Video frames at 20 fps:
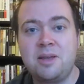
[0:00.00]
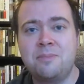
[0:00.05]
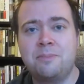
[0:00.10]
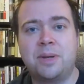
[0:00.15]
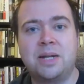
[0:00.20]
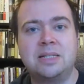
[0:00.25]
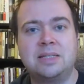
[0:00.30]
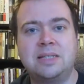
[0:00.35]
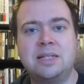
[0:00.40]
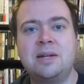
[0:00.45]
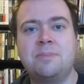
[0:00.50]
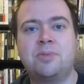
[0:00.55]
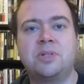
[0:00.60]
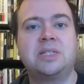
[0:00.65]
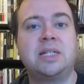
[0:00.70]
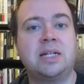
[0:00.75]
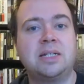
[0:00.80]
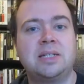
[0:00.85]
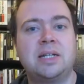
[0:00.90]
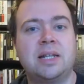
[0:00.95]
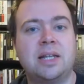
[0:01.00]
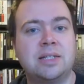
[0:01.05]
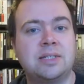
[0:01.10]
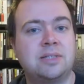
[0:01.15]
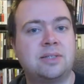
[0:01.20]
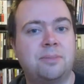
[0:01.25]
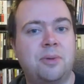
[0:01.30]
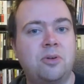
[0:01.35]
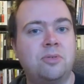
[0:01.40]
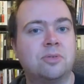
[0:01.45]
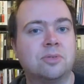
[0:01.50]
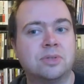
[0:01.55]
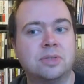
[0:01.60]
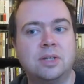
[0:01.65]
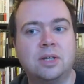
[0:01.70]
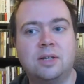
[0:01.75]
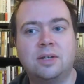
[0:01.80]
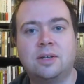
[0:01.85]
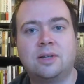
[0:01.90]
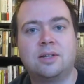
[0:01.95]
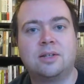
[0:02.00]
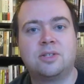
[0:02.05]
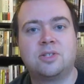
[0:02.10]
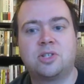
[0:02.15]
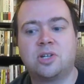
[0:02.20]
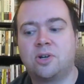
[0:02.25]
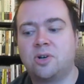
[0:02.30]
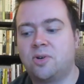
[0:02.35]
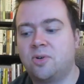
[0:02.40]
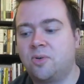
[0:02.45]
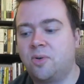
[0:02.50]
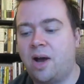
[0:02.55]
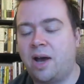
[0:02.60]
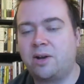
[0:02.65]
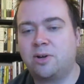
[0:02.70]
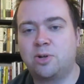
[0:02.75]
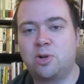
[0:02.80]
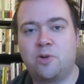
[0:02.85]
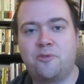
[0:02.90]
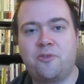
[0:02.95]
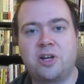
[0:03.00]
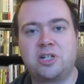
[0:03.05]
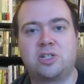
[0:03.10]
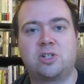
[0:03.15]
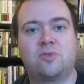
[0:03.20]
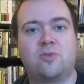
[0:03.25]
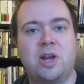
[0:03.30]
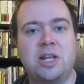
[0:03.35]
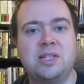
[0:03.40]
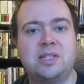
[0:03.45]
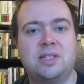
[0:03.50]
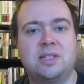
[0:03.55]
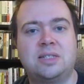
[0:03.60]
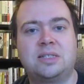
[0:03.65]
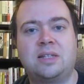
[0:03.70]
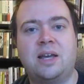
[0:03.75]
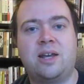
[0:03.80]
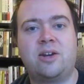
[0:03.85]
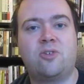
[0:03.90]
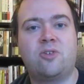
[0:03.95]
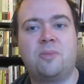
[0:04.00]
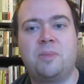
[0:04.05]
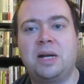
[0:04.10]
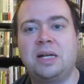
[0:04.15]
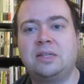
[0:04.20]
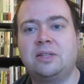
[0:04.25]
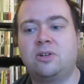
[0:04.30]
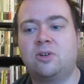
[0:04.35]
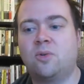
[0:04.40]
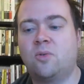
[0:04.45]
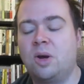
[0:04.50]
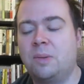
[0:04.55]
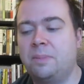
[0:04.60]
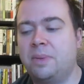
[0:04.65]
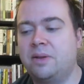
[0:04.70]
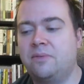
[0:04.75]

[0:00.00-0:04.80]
But it didn't protect it against the mold. So I don't know if I should write to Steiner about that or what,